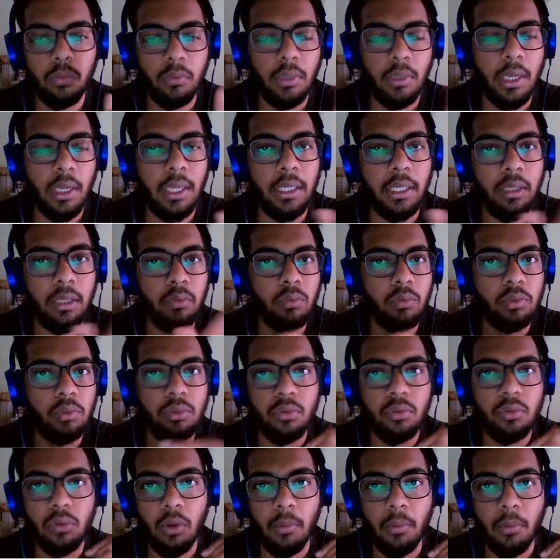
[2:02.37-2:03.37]
equals
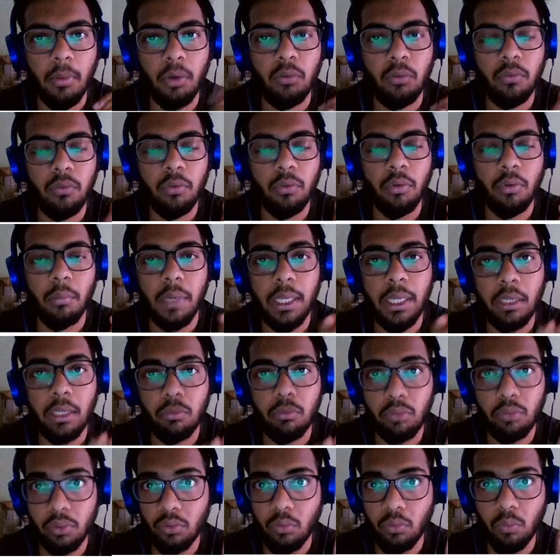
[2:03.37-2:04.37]
to amount, from I
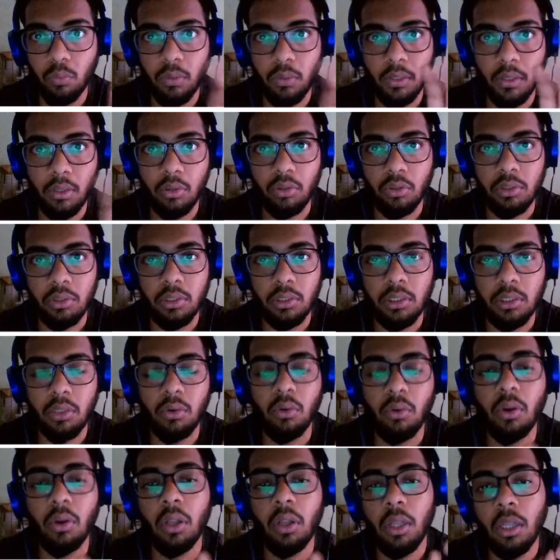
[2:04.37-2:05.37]
equals to 1 not 0
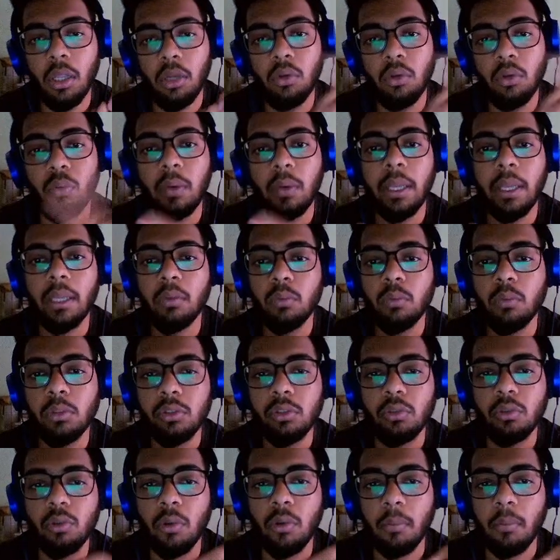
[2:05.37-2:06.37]
to I equals
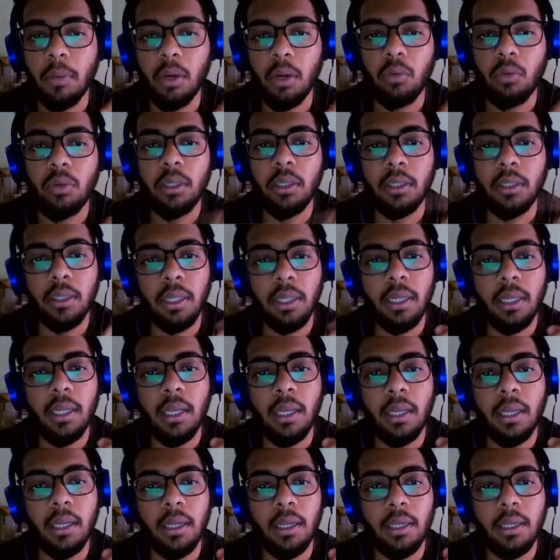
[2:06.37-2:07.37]
to amount, then I
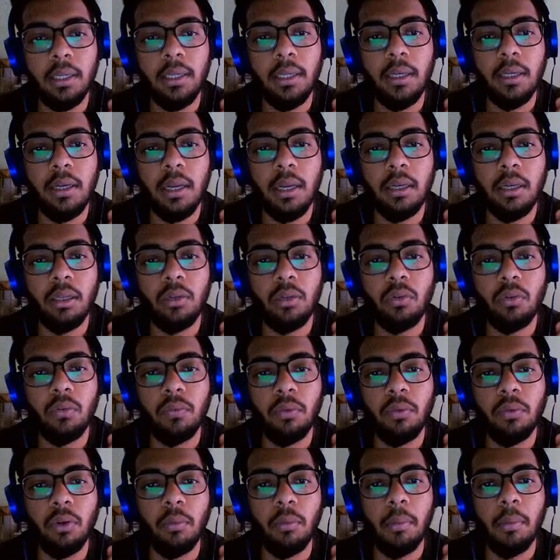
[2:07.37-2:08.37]
again ran a loop
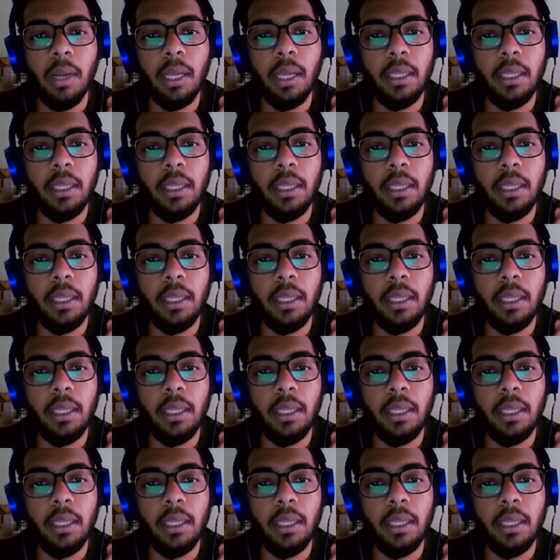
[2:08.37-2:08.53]
from